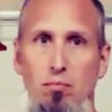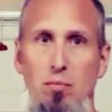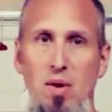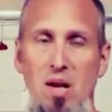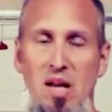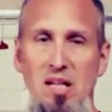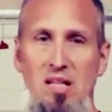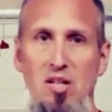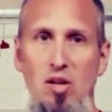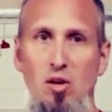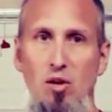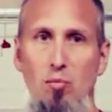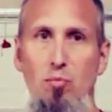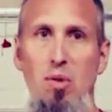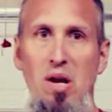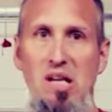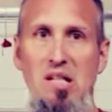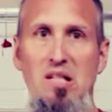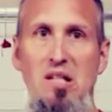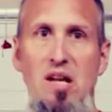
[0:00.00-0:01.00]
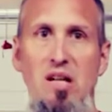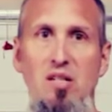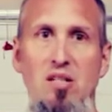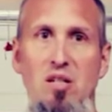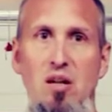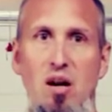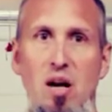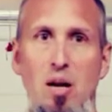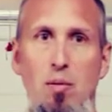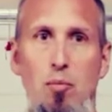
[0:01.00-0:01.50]
it's a good baseline
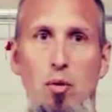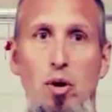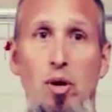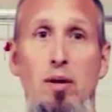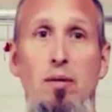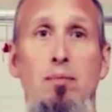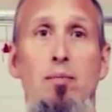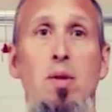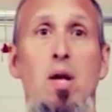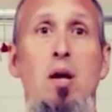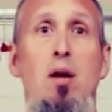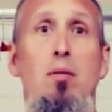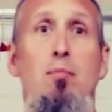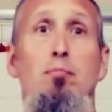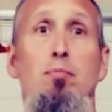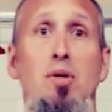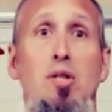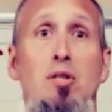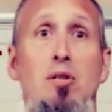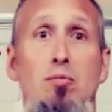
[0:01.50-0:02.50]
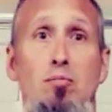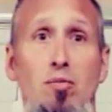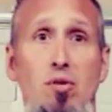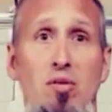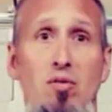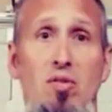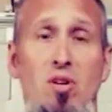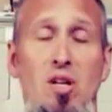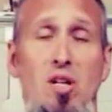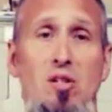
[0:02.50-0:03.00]
starting point. But to
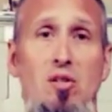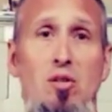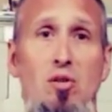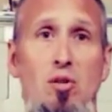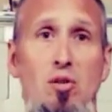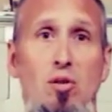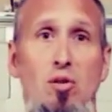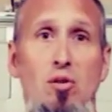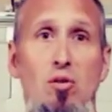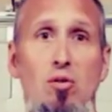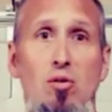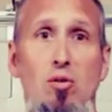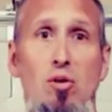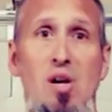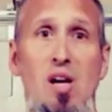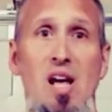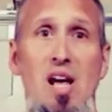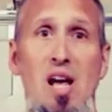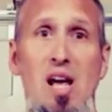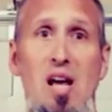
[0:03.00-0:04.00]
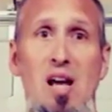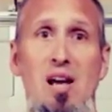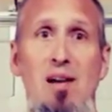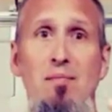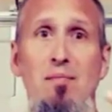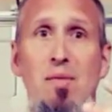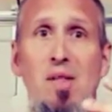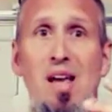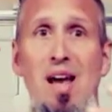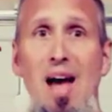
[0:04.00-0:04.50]
move it into a
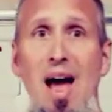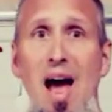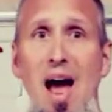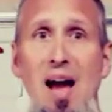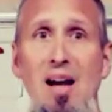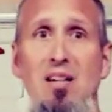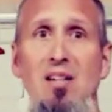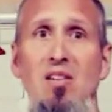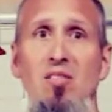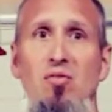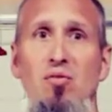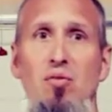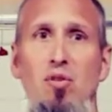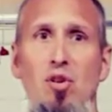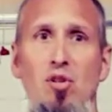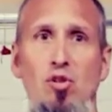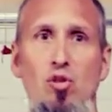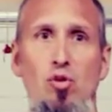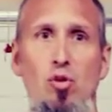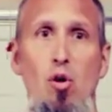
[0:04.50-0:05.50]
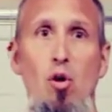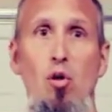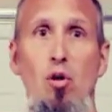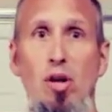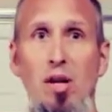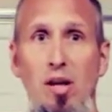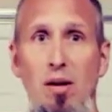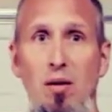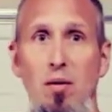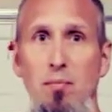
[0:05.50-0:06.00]
active
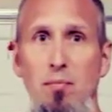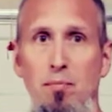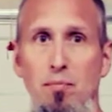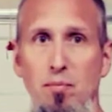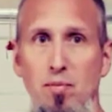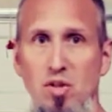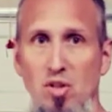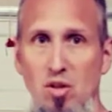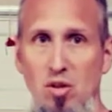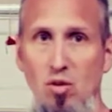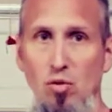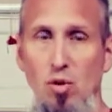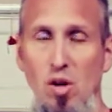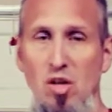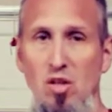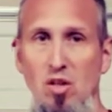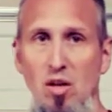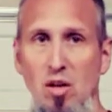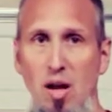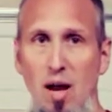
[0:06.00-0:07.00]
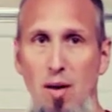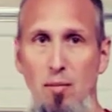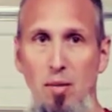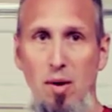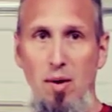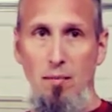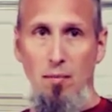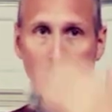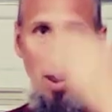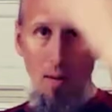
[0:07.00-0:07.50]
controlling situation,
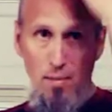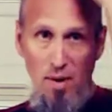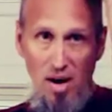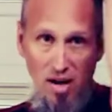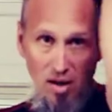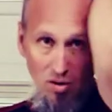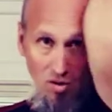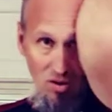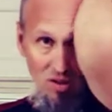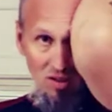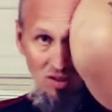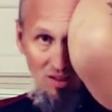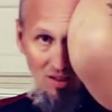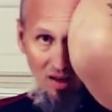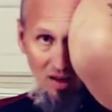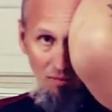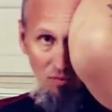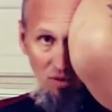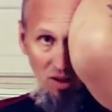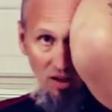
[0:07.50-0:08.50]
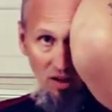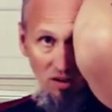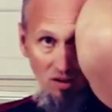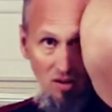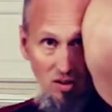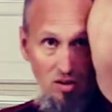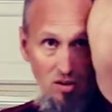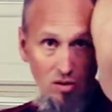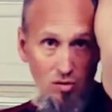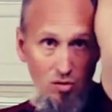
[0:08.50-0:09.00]
I might use this same thing and
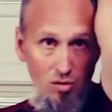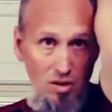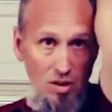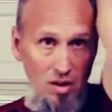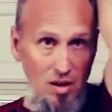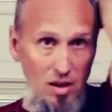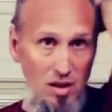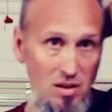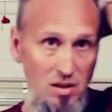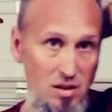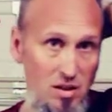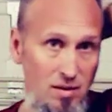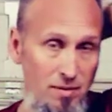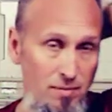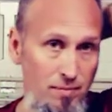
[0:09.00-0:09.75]
just do this.